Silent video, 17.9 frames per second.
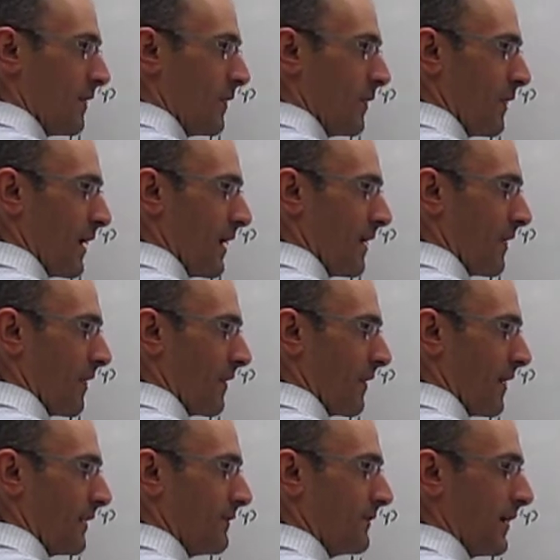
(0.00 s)
that
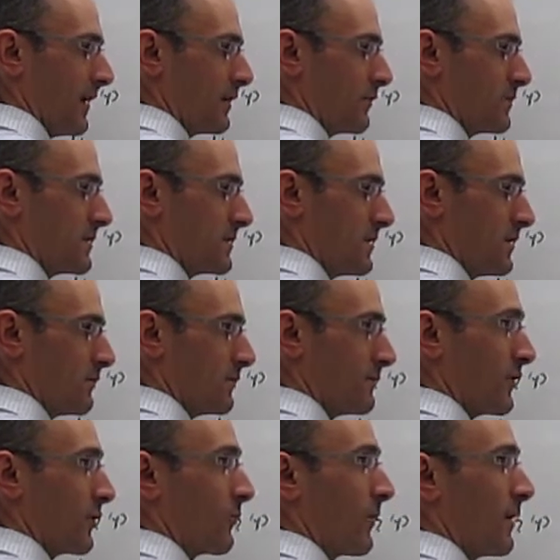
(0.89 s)
that value 0
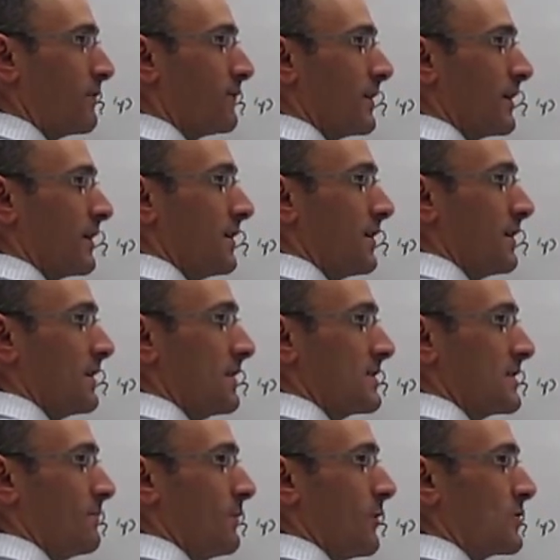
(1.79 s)
for graphite
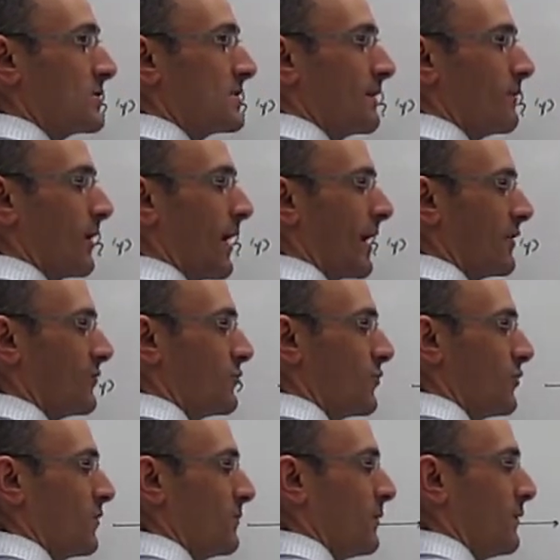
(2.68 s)
is the most stable
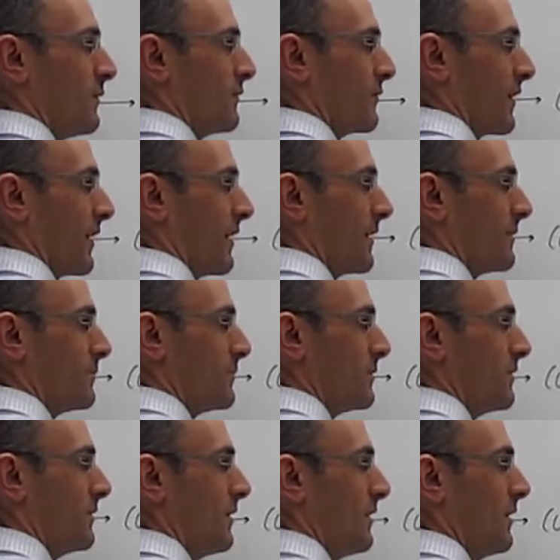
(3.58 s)
allotrope of
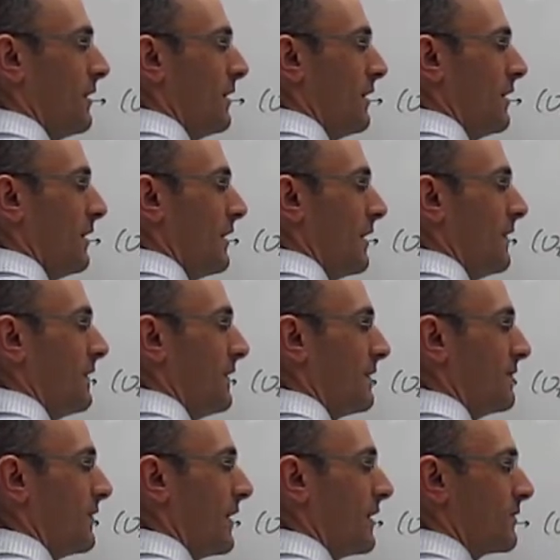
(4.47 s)
carbon, and
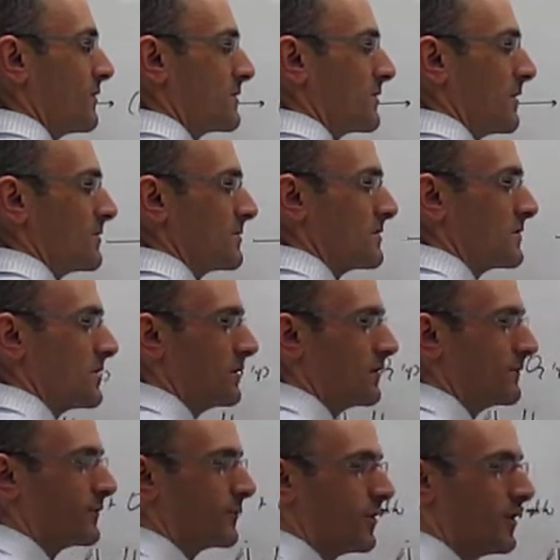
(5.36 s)
that value is also 0
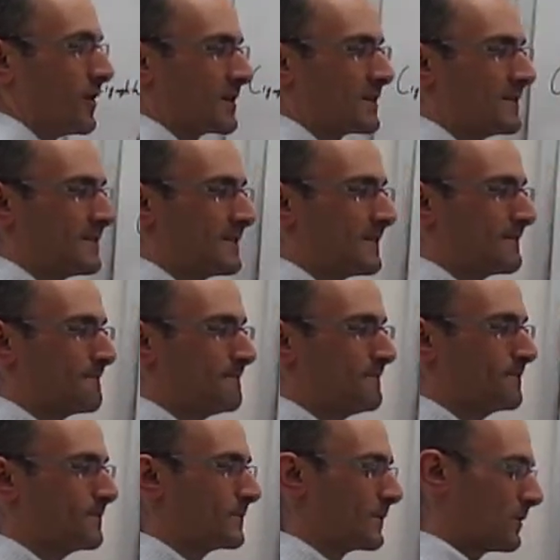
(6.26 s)
for oxygen.
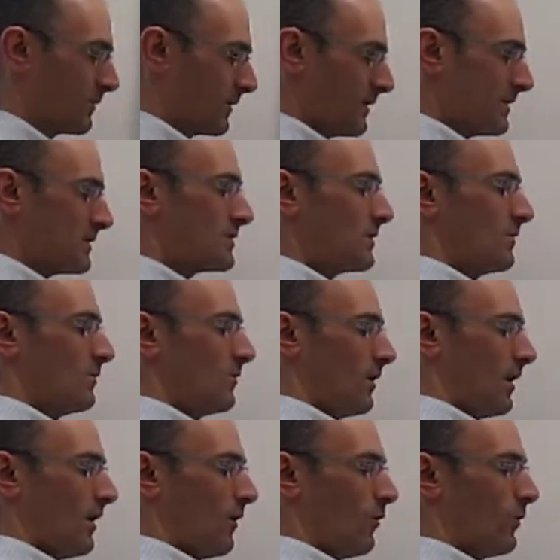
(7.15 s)
Okay,
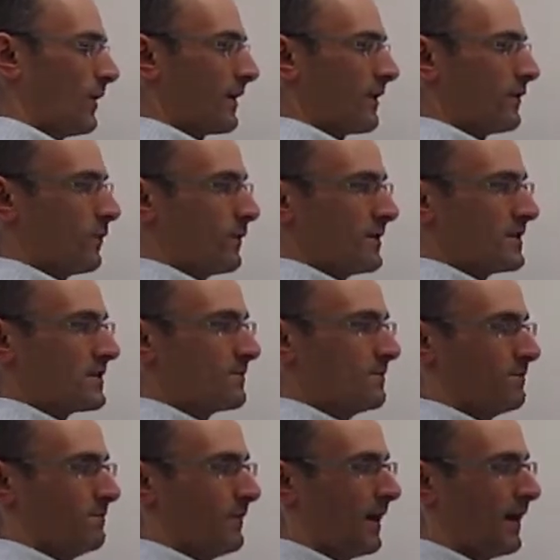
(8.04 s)
so uh, we can do this,
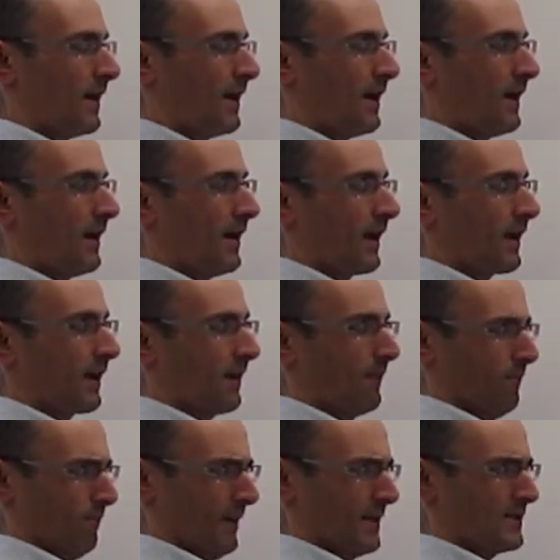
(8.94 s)
uh, uh,
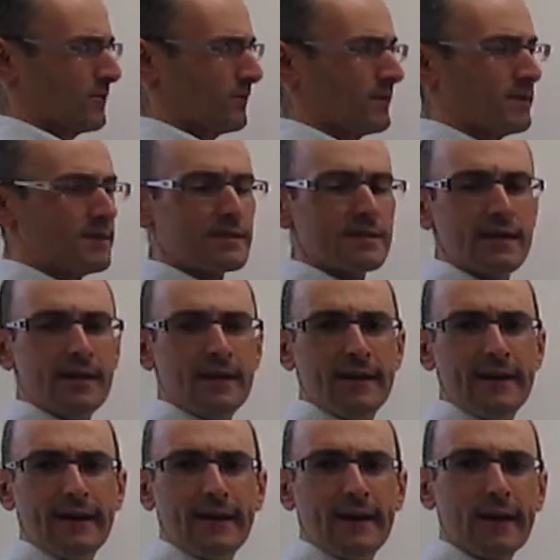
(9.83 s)
measure this
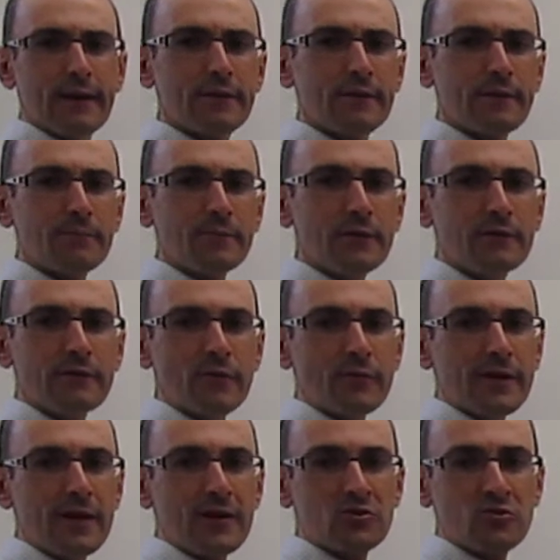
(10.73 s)
enthalpy of the
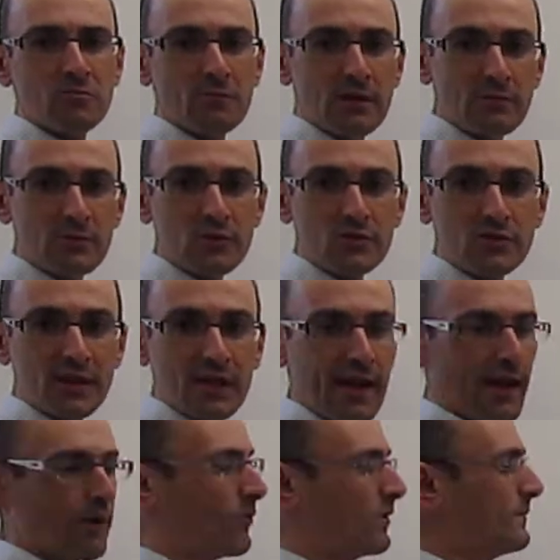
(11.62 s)
reaction maybe using
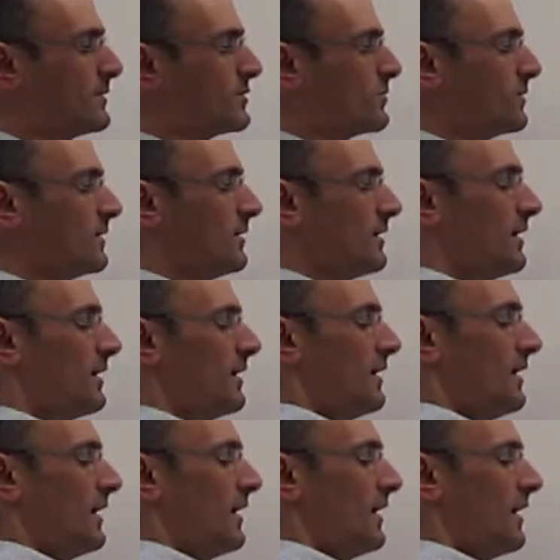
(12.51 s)
calorimetry,
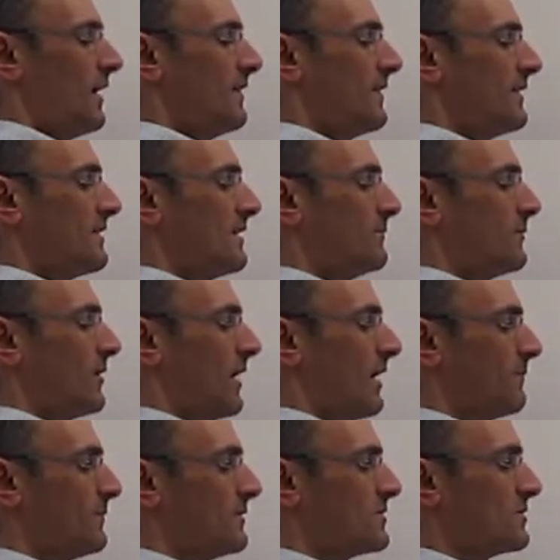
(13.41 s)
and that number
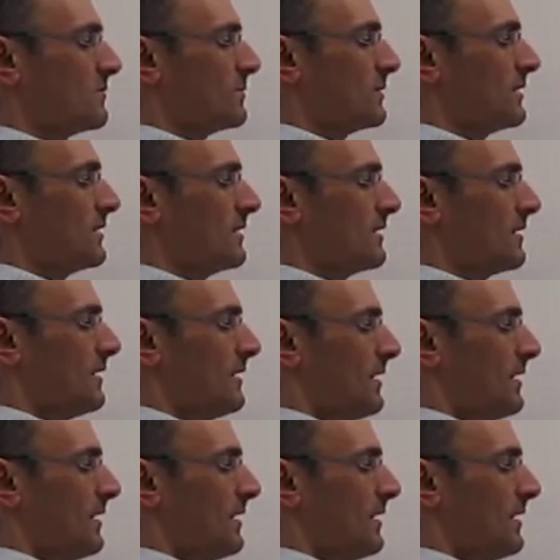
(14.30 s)
happens to be